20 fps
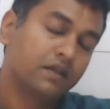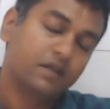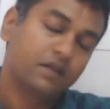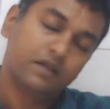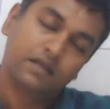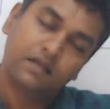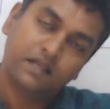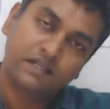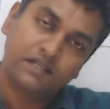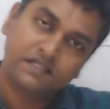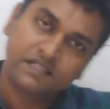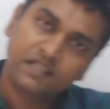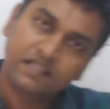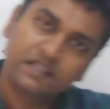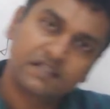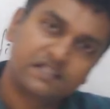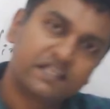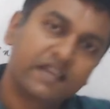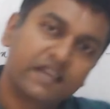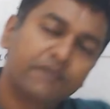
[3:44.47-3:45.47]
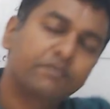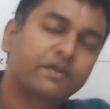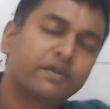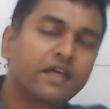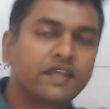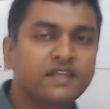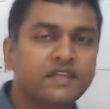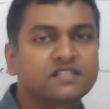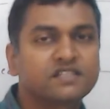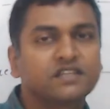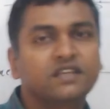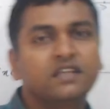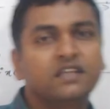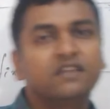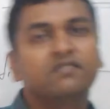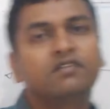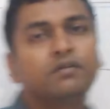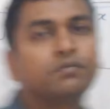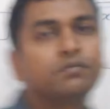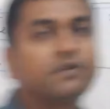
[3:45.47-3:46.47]
is in the same direction
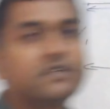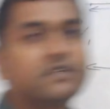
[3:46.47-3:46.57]
E1 plus